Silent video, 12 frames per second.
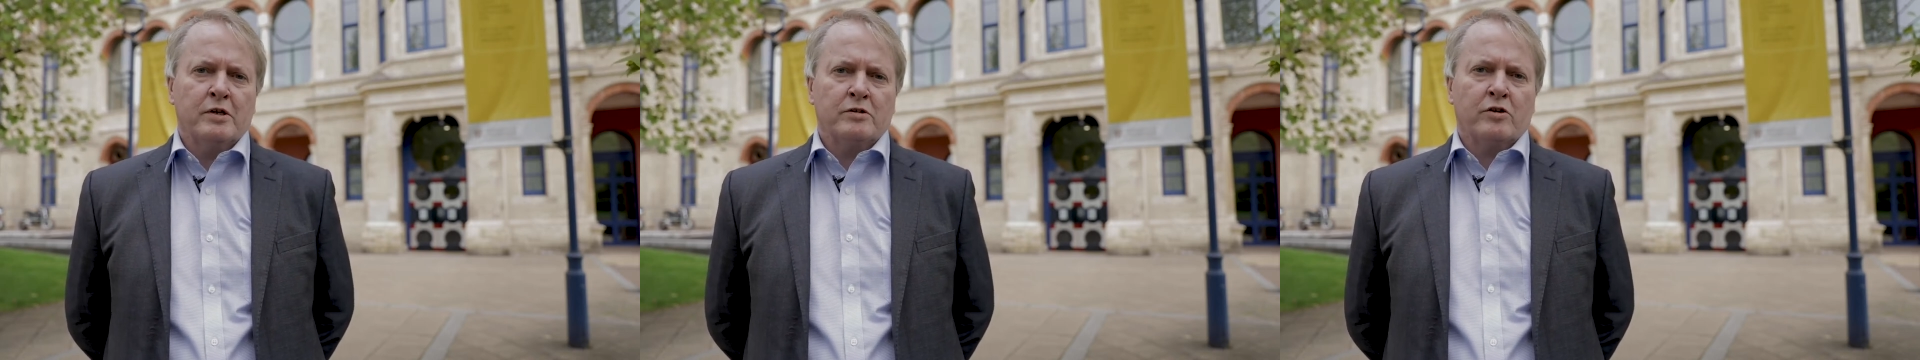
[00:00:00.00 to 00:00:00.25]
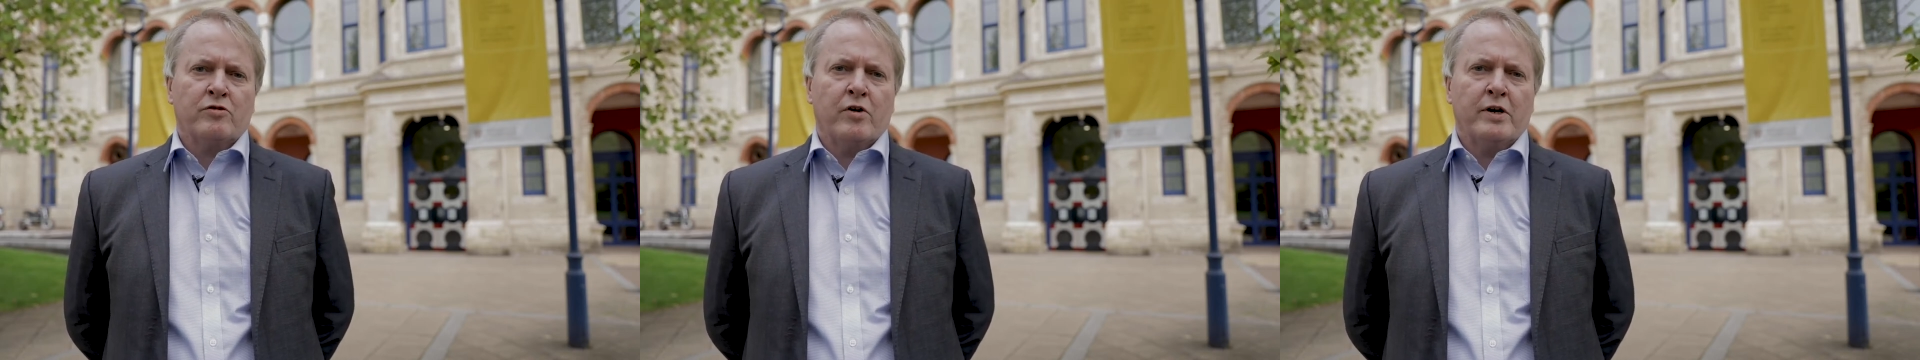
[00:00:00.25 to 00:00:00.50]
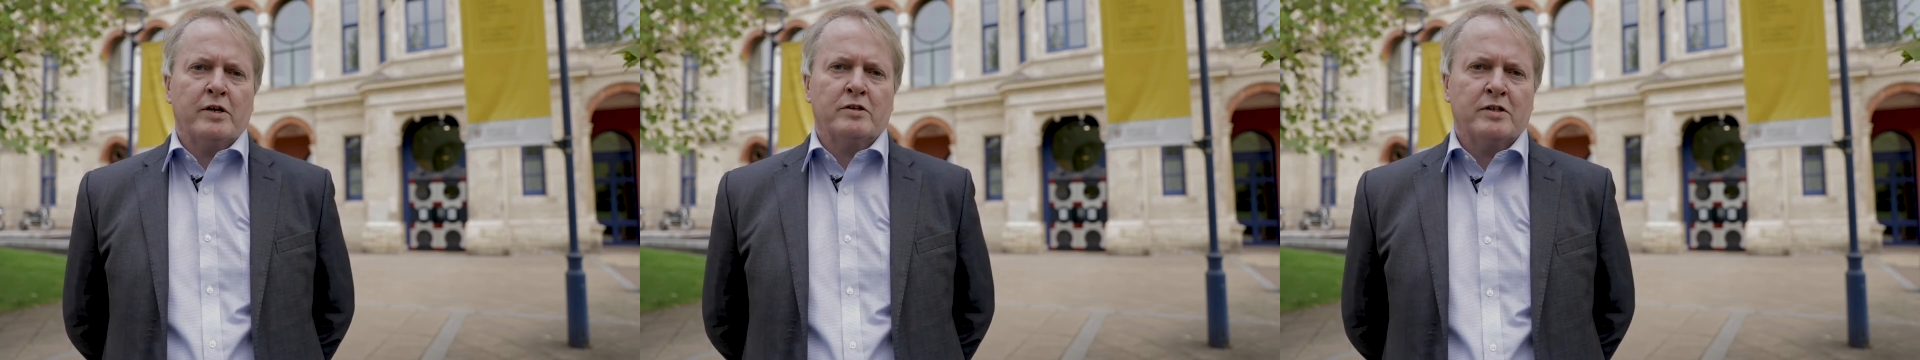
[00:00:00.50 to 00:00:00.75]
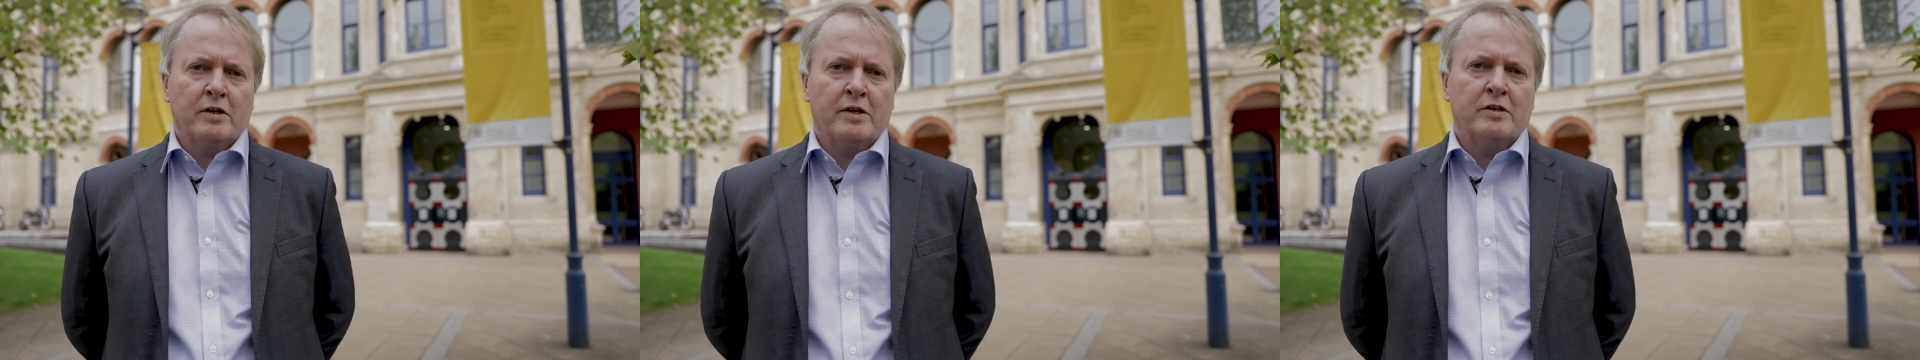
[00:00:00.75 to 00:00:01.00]
to try and
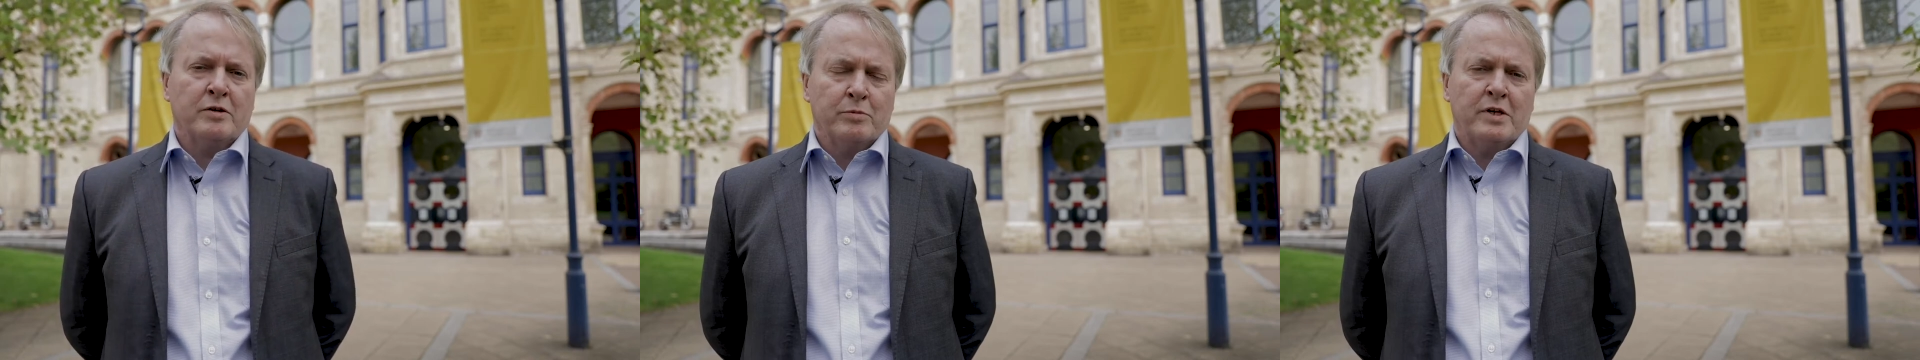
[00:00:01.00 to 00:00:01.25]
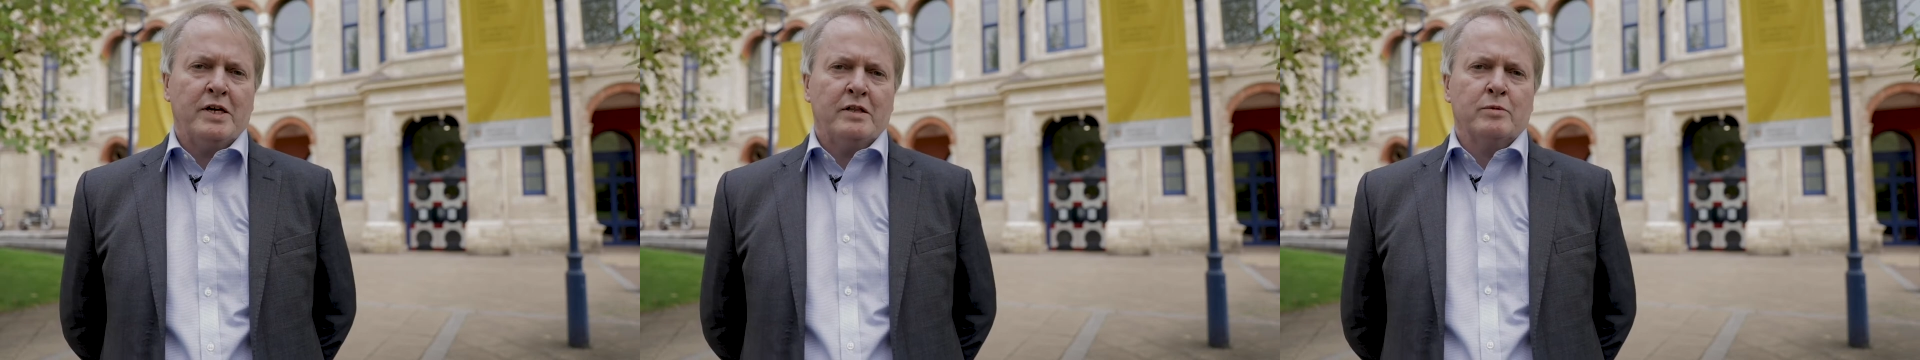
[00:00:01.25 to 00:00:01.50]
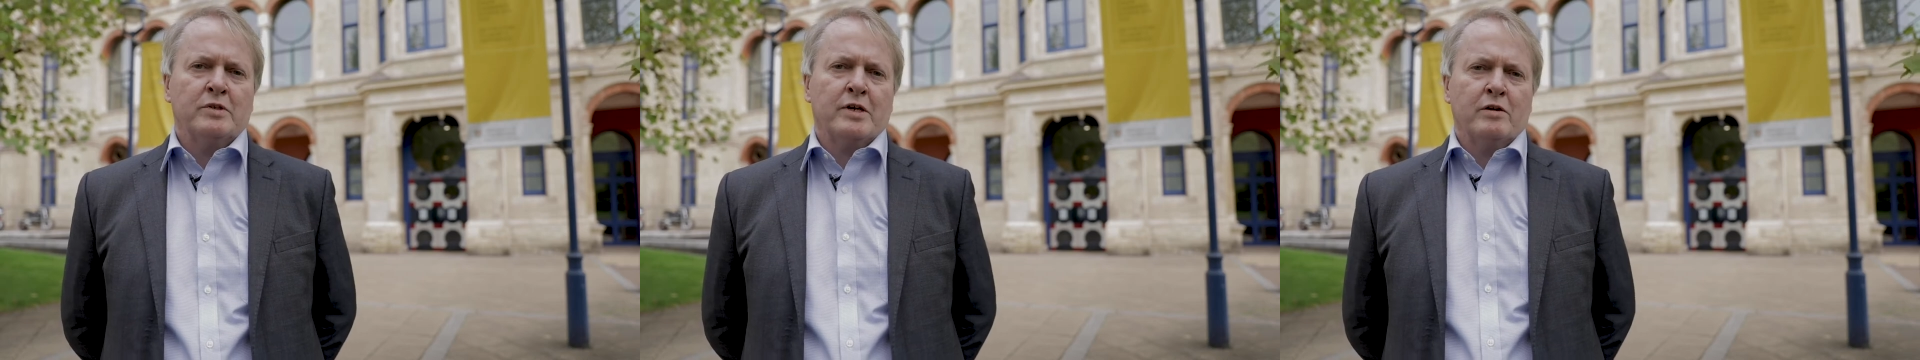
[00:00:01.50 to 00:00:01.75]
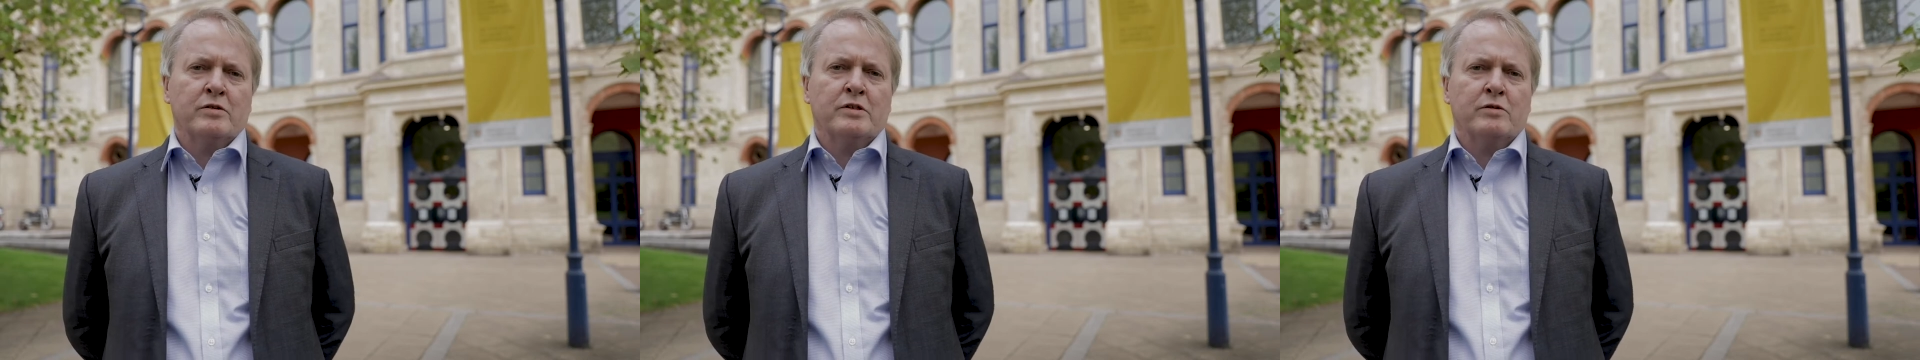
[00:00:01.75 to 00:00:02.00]
instill in
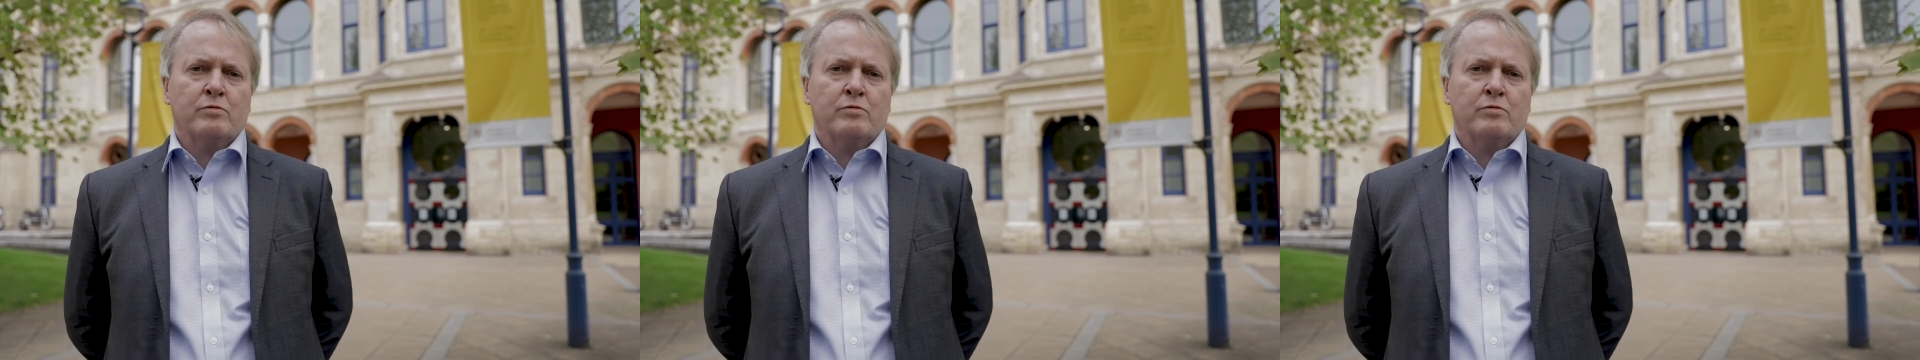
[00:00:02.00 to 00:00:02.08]
themselves